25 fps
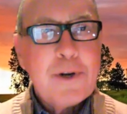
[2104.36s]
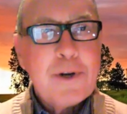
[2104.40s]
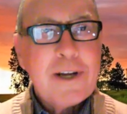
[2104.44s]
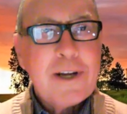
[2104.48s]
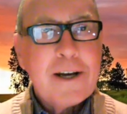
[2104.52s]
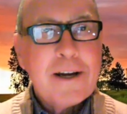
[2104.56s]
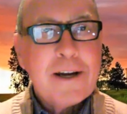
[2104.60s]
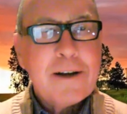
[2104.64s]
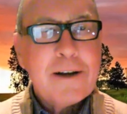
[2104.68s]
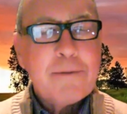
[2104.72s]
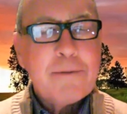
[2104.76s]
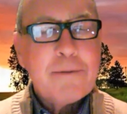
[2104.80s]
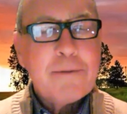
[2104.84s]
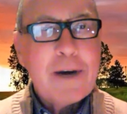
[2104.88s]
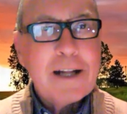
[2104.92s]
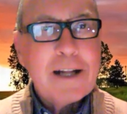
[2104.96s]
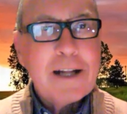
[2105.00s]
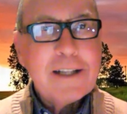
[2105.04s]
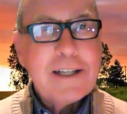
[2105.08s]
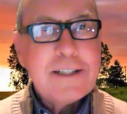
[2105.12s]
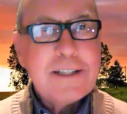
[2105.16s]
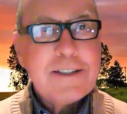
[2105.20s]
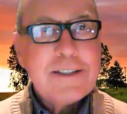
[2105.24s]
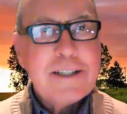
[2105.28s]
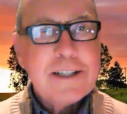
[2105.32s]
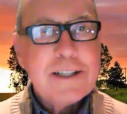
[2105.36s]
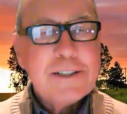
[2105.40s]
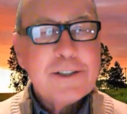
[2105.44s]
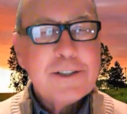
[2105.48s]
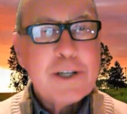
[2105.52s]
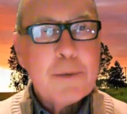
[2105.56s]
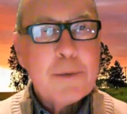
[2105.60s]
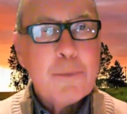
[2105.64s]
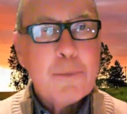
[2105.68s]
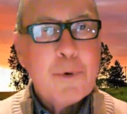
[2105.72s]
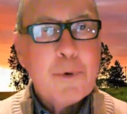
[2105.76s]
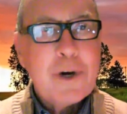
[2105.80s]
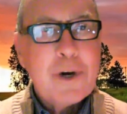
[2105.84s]
a listing
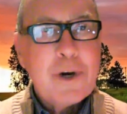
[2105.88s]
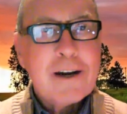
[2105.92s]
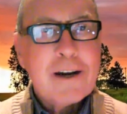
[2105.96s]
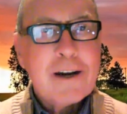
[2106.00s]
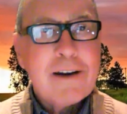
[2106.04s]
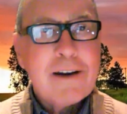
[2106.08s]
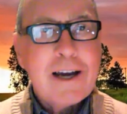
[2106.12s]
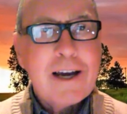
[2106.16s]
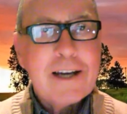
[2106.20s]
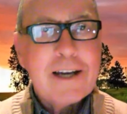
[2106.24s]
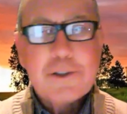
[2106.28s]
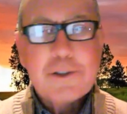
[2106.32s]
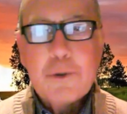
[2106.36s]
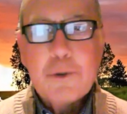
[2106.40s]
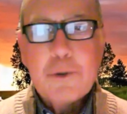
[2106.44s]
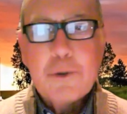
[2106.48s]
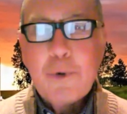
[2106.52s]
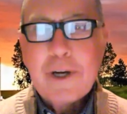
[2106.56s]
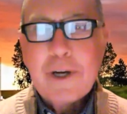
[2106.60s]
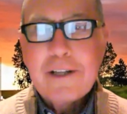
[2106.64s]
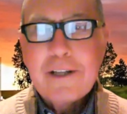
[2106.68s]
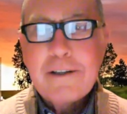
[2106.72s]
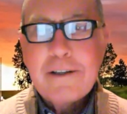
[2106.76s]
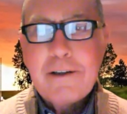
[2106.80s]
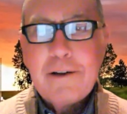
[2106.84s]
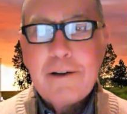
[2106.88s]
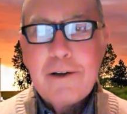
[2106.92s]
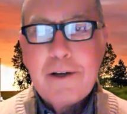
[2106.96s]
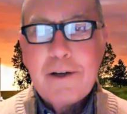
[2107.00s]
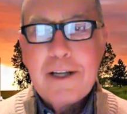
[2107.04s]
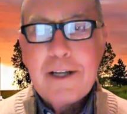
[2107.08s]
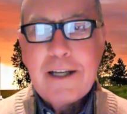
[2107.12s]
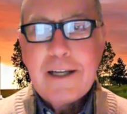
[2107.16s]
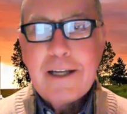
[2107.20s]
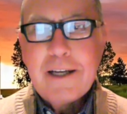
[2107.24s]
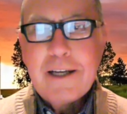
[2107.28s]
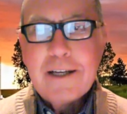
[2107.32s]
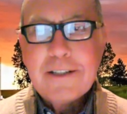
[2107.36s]
somewhere as to what
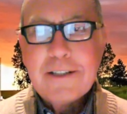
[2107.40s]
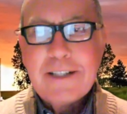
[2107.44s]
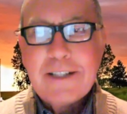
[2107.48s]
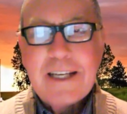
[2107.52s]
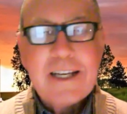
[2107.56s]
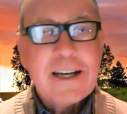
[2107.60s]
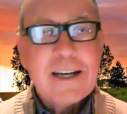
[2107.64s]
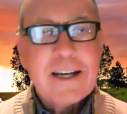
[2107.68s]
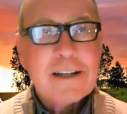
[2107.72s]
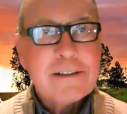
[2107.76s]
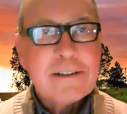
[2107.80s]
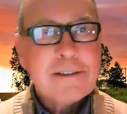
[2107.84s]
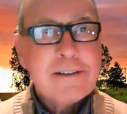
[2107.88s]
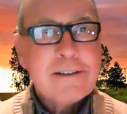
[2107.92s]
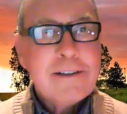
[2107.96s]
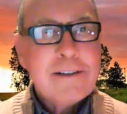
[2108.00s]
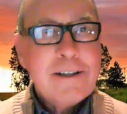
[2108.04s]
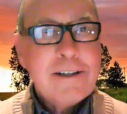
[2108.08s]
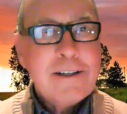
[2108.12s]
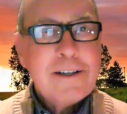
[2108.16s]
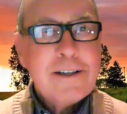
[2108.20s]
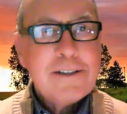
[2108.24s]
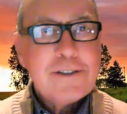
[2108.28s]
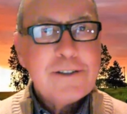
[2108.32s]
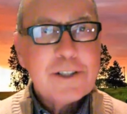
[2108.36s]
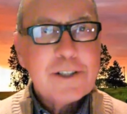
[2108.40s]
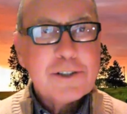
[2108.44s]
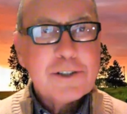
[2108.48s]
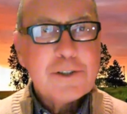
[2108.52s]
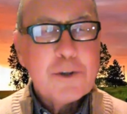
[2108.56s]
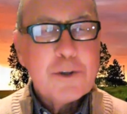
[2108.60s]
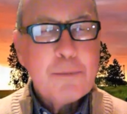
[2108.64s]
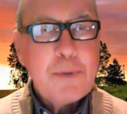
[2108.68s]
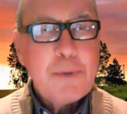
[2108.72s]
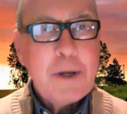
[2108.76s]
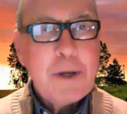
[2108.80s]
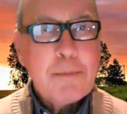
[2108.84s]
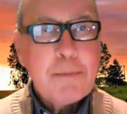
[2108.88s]
is in it, just
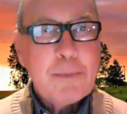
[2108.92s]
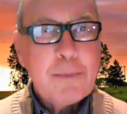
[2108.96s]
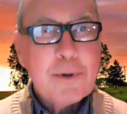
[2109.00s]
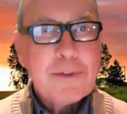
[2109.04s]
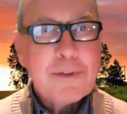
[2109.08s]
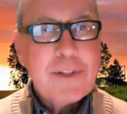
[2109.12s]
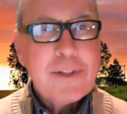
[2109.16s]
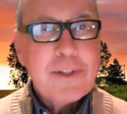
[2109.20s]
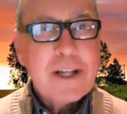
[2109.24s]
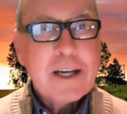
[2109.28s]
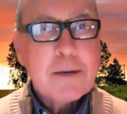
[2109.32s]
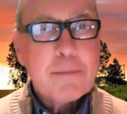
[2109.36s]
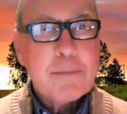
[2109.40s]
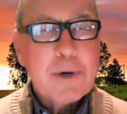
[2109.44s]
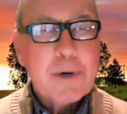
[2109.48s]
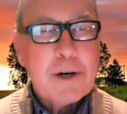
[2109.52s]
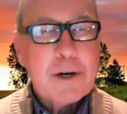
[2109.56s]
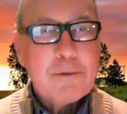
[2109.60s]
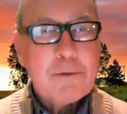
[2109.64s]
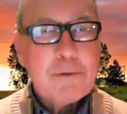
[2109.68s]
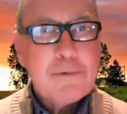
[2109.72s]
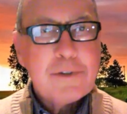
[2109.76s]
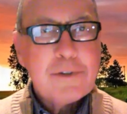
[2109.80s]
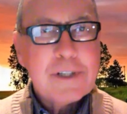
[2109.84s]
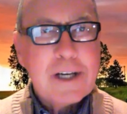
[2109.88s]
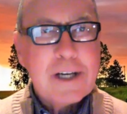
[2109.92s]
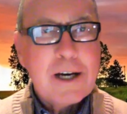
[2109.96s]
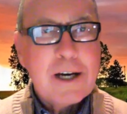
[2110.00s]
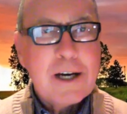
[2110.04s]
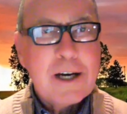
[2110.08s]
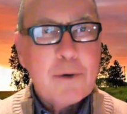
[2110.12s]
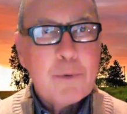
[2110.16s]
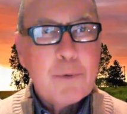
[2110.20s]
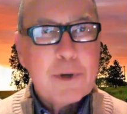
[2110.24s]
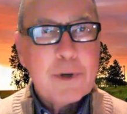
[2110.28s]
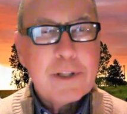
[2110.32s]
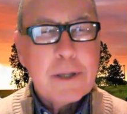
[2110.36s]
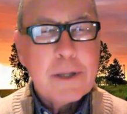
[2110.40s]
so people think about
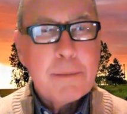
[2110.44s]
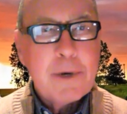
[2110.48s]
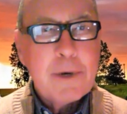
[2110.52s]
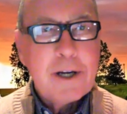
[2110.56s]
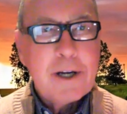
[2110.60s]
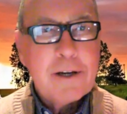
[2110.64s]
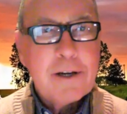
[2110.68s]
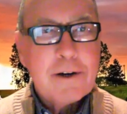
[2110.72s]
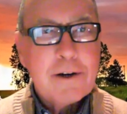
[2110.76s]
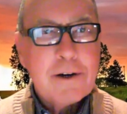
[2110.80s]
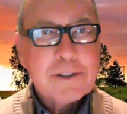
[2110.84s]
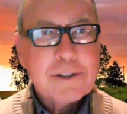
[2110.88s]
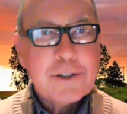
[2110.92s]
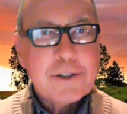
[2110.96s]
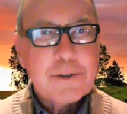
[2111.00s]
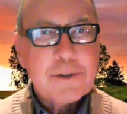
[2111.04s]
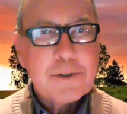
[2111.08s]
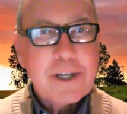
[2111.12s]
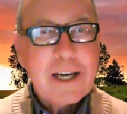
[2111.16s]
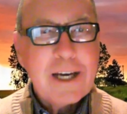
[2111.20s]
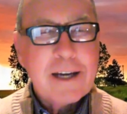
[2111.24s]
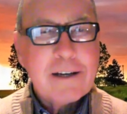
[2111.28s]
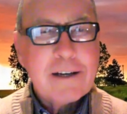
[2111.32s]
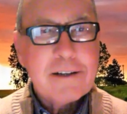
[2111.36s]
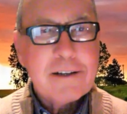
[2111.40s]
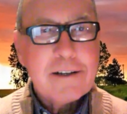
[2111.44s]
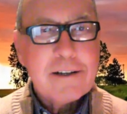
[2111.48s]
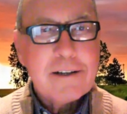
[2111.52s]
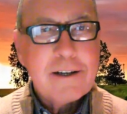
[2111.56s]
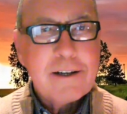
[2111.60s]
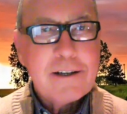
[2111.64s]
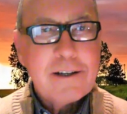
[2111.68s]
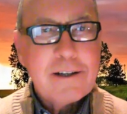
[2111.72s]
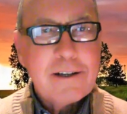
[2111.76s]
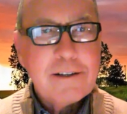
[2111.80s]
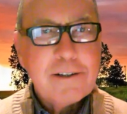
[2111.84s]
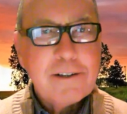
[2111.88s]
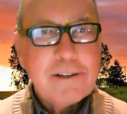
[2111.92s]
what they might also get
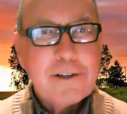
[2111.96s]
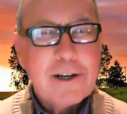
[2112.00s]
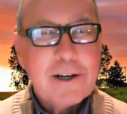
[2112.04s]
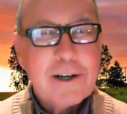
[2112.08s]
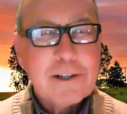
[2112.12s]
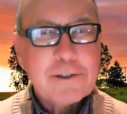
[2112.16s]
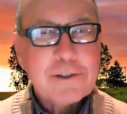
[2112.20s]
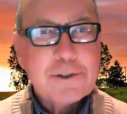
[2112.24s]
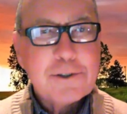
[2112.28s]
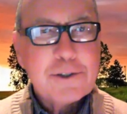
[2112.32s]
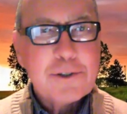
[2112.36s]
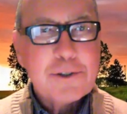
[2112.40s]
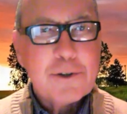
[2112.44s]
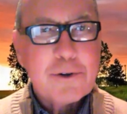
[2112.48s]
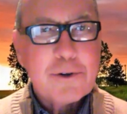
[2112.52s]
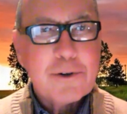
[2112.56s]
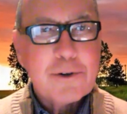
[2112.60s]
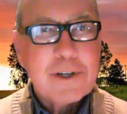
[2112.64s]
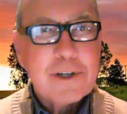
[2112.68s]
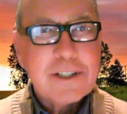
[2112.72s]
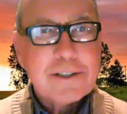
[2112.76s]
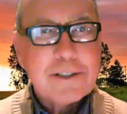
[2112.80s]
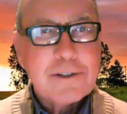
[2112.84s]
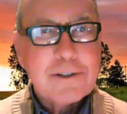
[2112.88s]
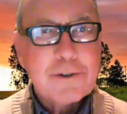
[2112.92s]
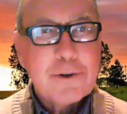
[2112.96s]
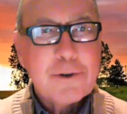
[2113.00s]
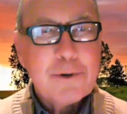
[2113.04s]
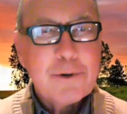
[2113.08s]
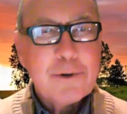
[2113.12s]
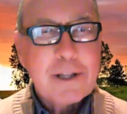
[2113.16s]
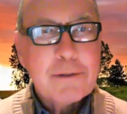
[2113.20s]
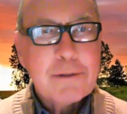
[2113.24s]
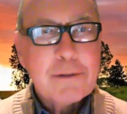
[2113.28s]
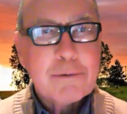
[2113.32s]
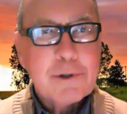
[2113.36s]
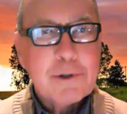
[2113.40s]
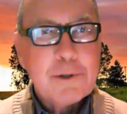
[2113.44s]
in the dollar store as they're
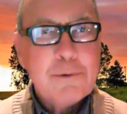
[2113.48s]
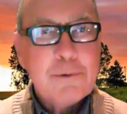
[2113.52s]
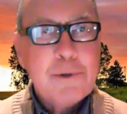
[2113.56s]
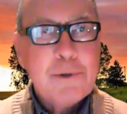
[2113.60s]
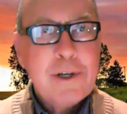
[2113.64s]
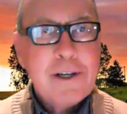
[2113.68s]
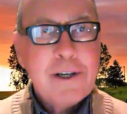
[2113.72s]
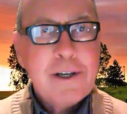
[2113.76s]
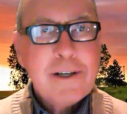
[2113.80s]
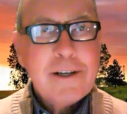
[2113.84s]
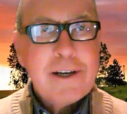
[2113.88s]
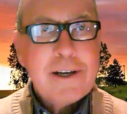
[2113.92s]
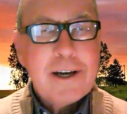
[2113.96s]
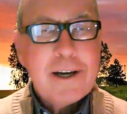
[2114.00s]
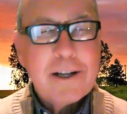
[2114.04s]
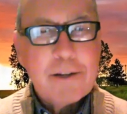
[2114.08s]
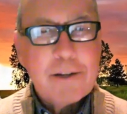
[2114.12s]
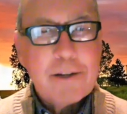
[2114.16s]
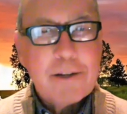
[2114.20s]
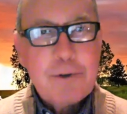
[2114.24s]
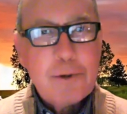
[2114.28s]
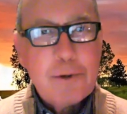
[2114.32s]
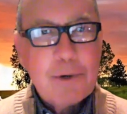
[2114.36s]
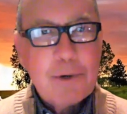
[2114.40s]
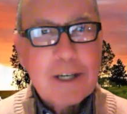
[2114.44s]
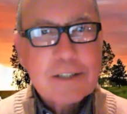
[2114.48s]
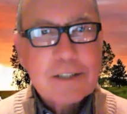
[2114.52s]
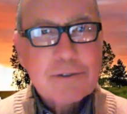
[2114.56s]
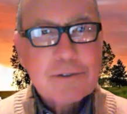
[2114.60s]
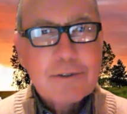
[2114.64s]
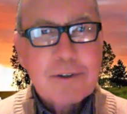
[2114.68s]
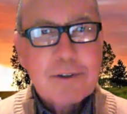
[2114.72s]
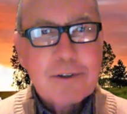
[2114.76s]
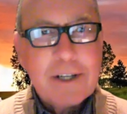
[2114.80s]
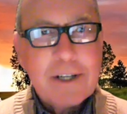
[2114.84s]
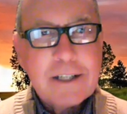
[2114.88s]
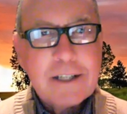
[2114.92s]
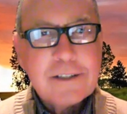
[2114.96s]
going through, and a few
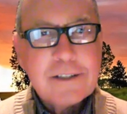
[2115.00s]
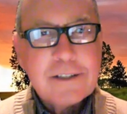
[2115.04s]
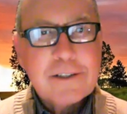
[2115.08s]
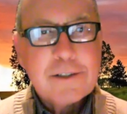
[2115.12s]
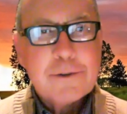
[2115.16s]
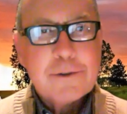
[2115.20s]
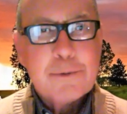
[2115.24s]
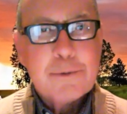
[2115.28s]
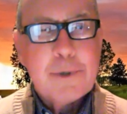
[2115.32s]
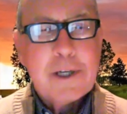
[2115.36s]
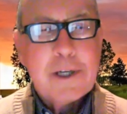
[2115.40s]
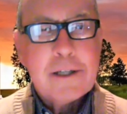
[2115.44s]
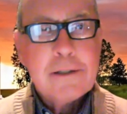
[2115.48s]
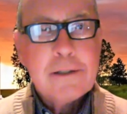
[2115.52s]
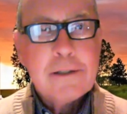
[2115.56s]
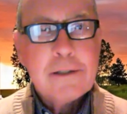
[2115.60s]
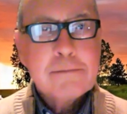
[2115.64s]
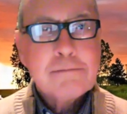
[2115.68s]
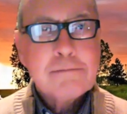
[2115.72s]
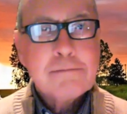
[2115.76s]
extra things as well.